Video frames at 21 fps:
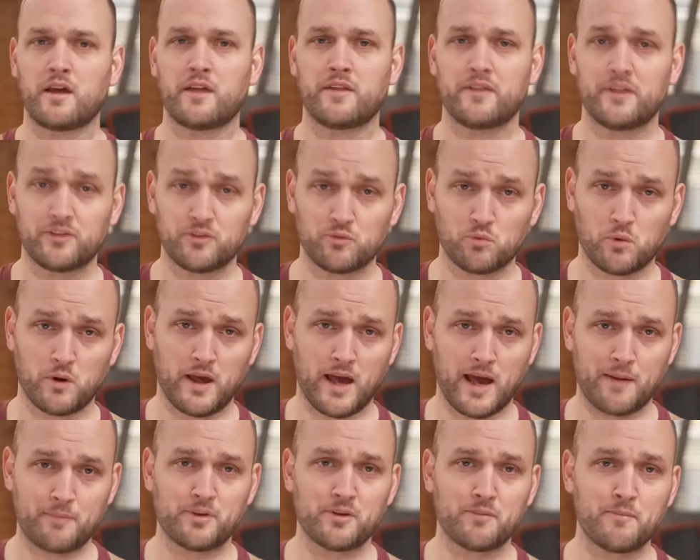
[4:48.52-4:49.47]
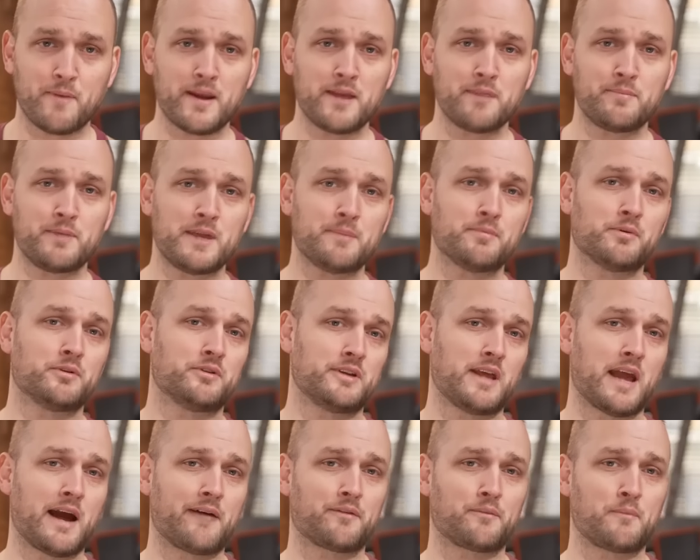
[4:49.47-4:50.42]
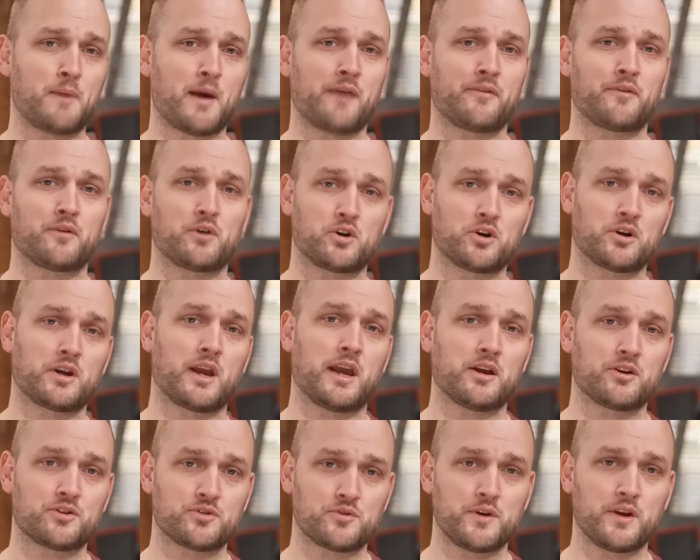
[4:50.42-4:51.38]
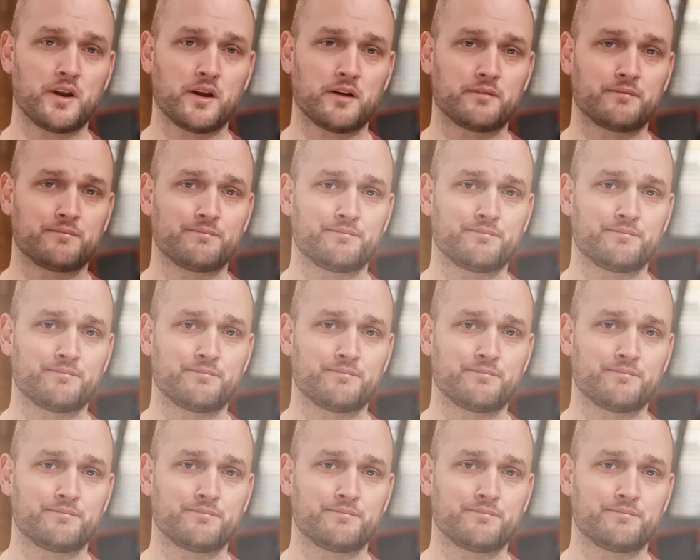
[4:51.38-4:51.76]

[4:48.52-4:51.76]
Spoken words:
This is what happened to many people in the aftermath of Hurricane Katrina.